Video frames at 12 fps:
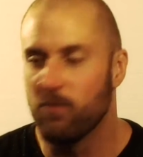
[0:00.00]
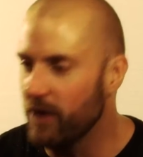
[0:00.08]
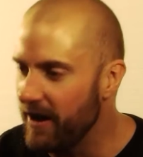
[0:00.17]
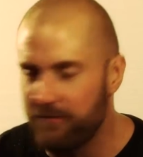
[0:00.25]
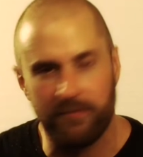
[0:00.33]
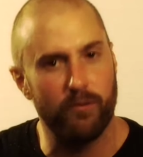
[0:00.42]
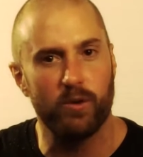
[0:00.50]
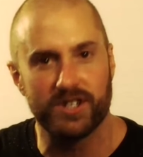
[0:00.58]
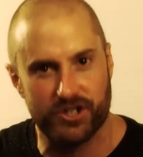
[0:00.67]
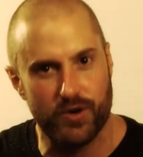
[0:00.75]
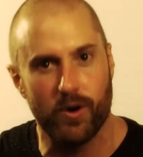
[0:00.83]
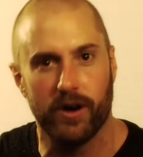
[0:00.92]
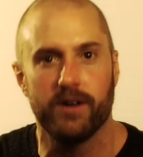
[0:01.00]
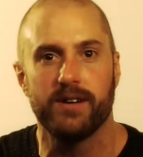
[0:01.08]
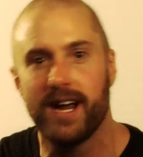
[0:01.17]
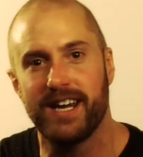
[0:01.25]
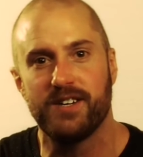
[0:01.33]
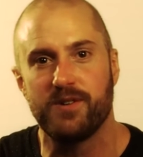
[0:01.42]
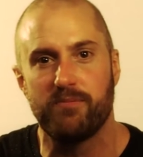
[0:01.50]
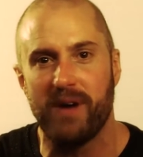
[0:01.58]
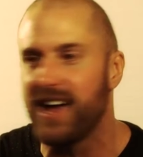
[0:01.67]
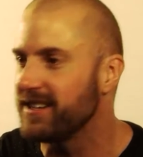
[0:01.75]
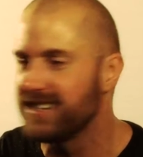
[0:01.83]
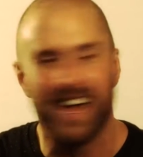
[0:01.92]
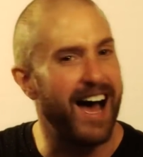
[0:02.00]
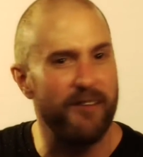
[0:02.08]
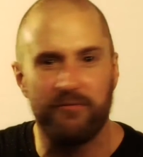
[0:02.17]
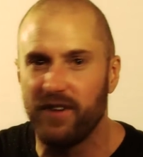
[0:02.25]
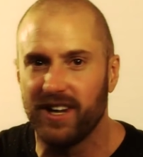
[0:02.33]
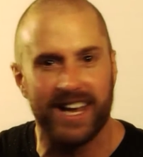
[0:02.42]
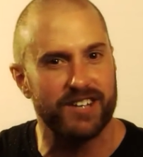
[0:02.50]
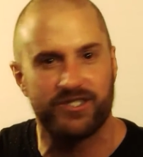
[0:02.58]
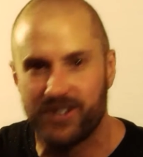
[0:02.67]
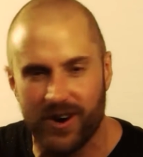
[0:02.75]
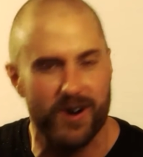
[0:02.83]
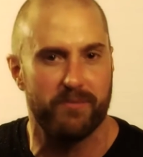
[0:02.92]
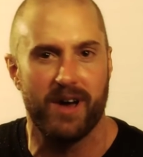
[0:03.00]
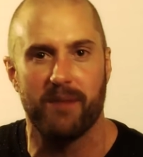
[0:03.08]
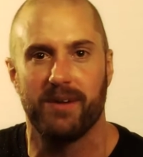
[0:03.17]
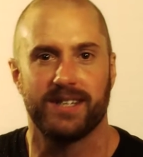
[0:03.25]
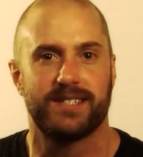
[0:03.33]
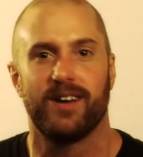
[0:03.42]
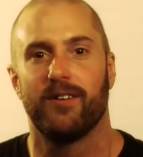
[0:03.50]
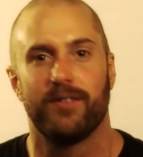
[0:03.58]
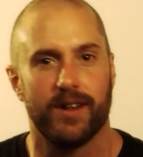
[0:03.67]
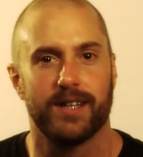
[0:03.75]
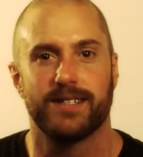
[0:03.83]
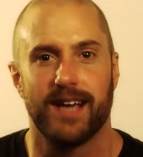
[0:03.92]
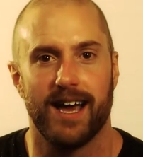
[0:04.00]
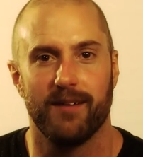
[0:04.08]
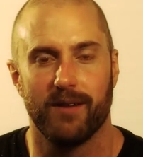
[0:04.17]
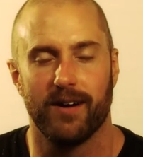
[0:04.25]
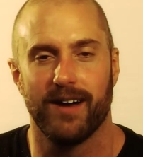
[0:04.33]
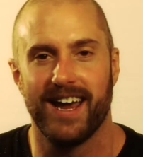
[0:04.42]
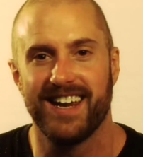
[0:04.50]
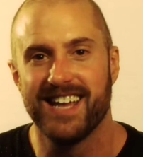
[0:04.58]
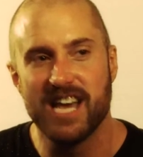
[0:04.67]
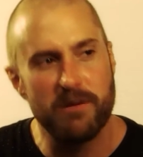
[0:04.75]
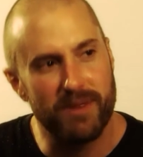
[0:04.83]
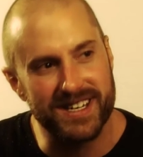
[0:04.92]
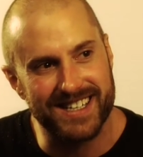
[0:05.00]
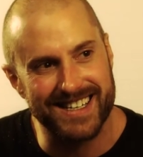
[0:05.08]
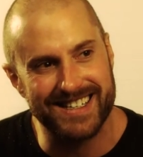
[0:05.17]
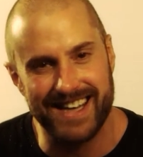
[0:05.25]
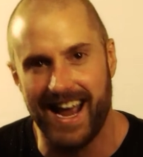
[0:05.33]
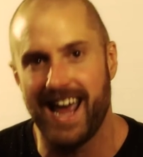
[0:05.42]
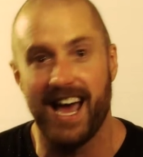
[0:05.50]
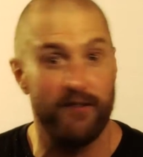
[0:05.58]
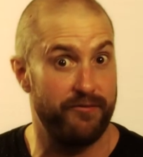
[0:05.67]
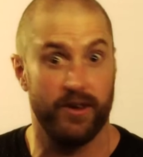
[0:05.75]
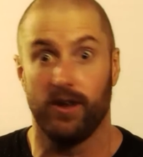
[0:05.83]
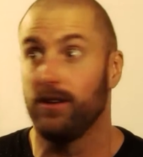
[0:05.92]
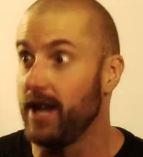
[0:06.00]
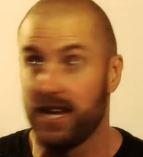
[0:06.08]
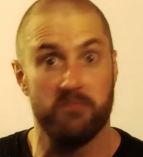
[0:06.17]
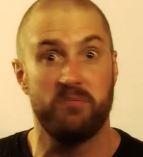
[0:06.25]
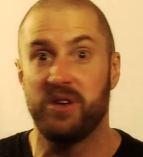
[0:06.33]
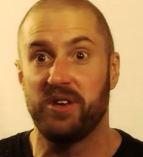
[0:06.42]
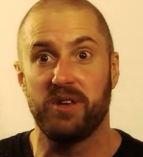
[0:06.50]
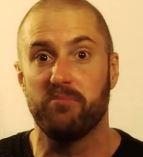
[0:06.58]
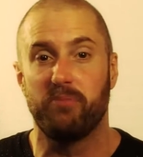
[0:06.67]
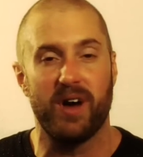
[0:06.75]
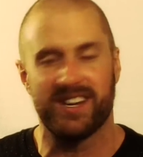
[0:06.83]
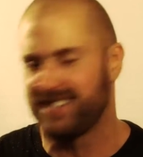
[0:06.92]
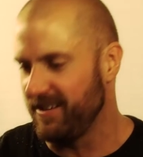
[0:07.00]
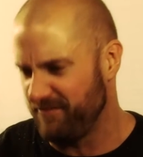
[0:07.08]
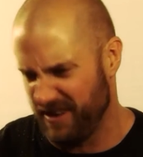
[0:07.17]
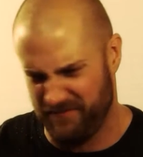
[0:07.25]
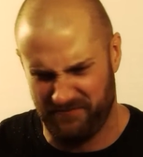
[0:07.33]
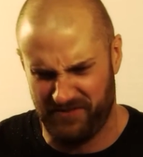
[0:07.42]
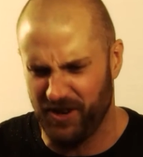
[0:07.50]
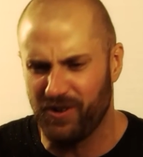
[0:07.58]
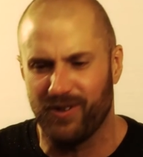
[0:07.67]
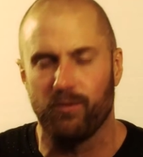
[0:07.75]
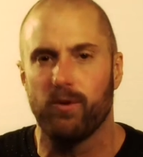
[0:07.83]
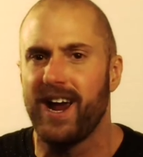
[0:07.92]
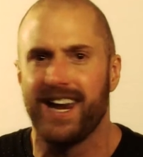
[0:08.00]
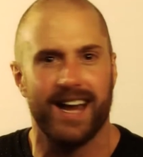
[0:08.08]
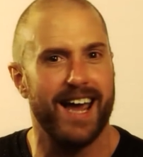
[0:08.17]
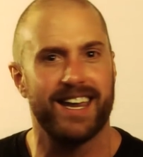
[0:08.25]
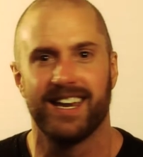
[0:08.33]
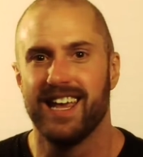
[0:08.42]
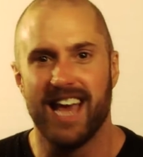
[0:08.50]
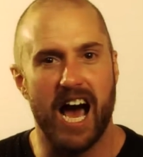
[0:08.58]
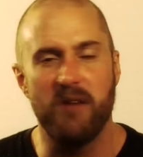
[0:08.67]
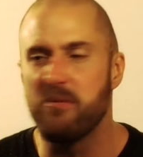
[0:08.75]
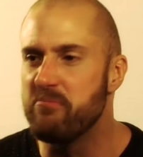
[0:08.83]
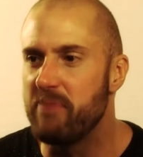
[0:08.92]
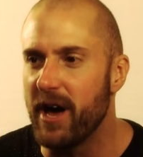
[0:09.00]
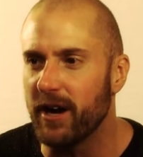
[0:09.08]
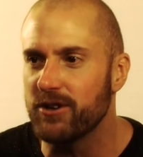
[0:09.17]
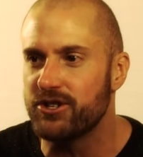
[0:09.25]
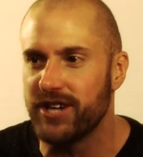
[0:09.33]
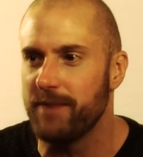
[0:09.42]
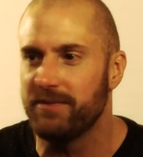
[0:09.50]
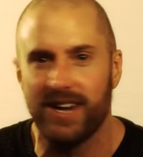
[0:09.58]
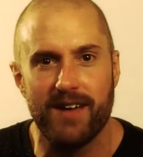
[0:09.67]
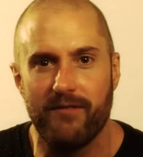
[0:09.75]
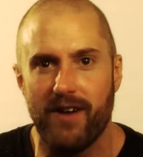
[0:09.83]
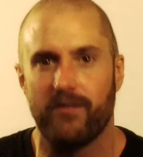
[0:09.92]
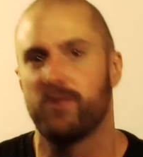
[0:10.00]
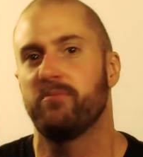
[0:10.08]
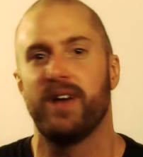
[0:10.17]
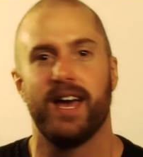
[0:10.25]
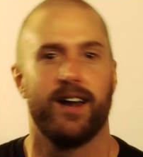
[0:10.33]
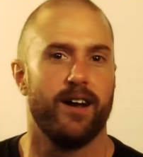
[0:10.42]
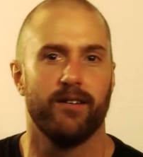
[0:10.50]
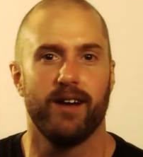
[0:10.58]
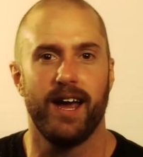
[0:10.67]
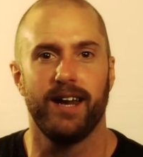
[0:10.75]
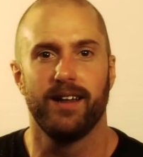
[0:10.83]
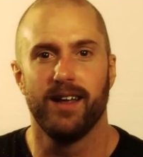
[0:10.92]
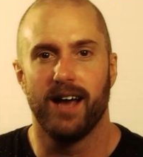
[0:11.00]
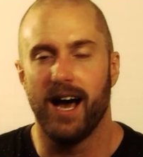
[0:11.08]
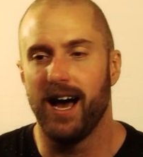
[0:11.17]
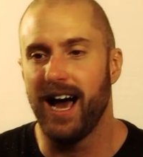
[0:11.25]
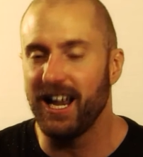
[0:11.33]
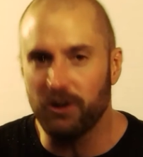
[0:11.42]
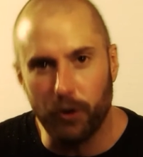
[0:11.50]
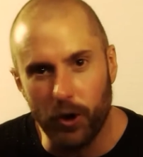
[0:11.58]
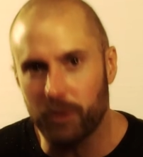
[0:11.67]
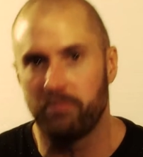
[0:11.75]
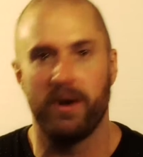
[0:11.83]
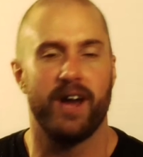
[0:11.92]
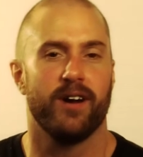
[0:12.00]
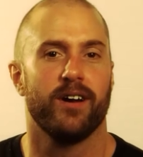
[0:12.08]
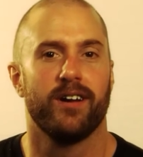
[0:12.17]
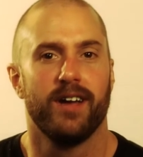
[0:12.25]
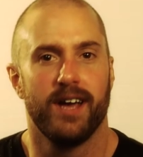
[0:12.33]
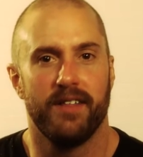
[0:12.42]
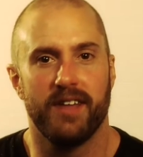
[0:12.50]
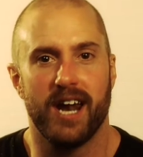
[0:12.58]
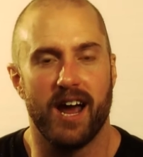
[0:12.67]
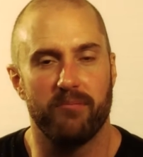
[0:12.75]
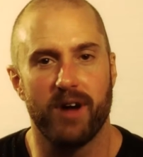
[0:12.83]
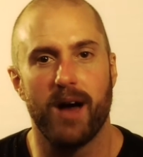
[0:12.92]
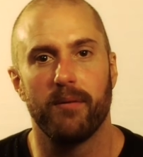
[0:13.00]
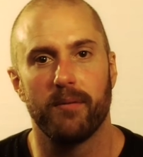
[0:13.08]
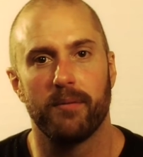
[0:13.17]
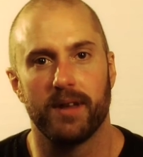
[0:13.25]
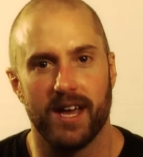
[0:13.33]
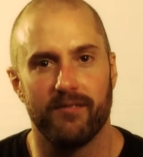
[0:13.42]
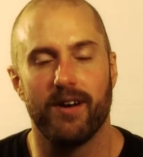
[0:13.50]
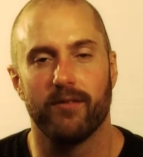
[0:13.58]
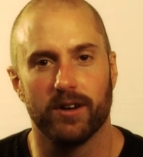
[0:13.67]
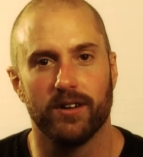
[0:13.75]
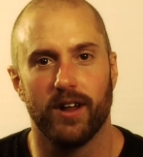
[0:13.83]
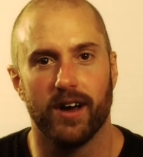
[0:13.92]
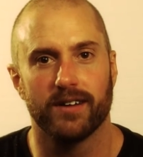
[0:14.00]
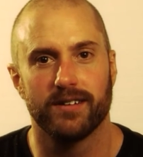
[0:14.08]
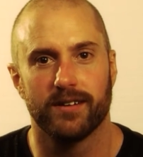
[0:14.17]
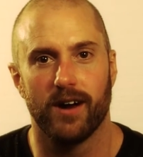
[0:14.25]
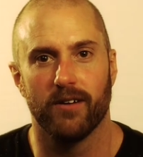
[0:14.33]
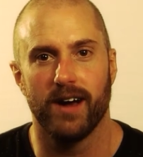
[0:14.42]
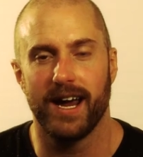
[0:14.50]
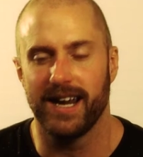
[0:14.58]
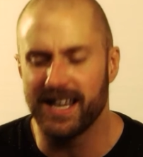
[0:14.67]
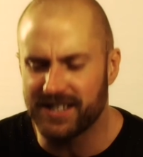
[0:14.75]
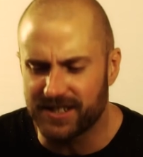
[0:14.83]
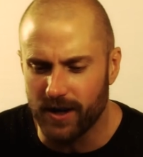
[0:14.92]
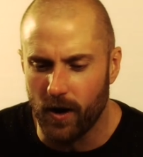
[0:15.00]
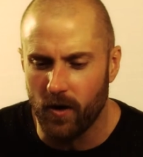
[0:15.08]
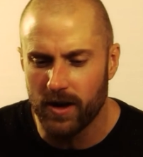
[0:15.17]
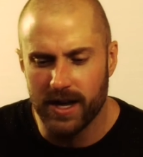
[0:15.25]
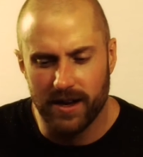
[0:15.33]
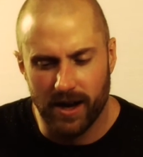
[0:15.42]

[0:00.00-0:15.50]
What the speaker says: When I was 292 pounds, I felt like dirt about myself all the time, all right? But today, I feel like $1,000,000. It feels great. I'm in better shape than I've ever been, all right? I look better than I probably have ever looked, all right? And so,